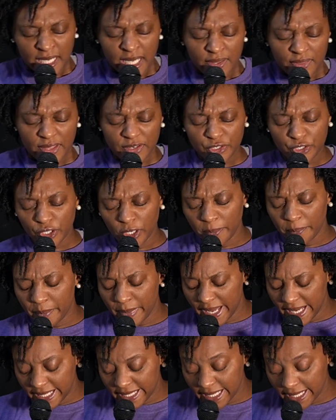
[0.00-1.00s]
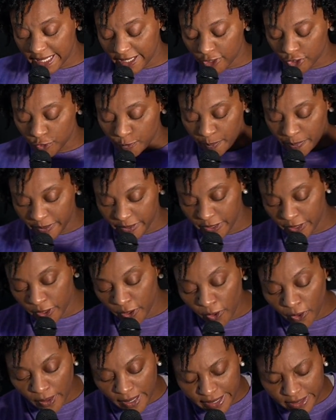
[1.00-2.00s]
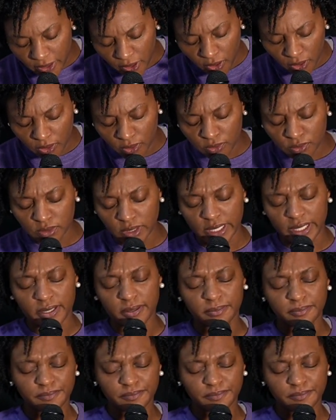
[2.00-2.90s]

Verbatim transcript: That you're making us pure and holy.